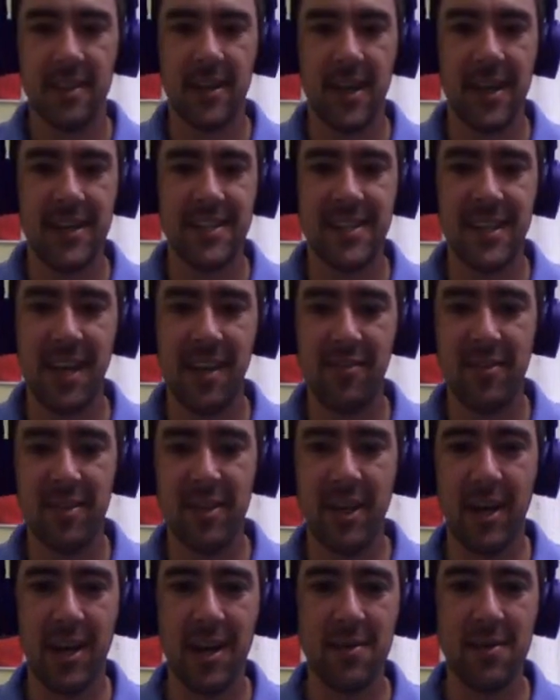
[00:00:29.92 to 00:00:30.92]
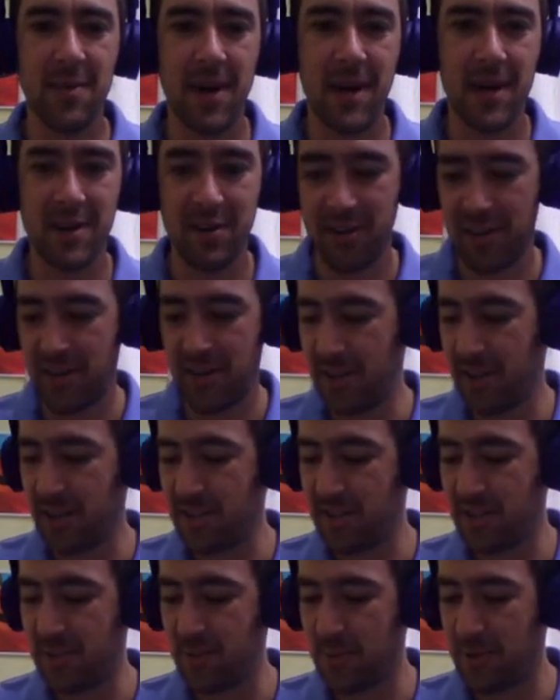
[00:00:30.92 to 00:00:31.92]
Hi, David. I'm Ari.
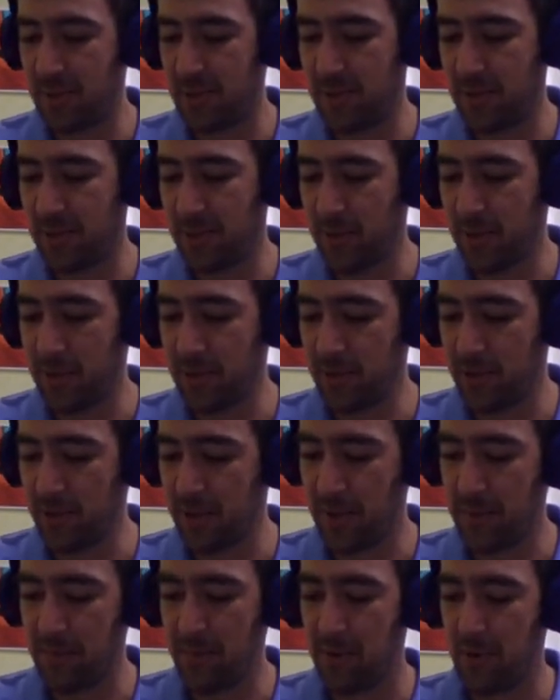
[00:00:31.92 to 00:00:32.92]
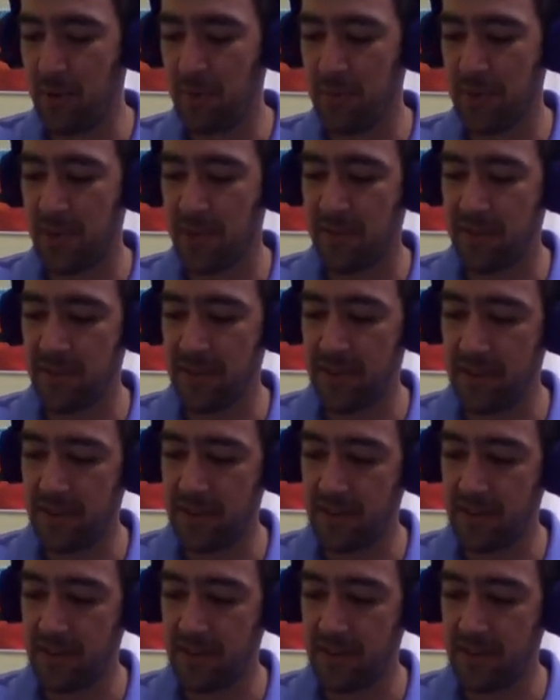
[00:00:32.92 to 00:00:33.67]
Nice to meet you. Where do you come from, David?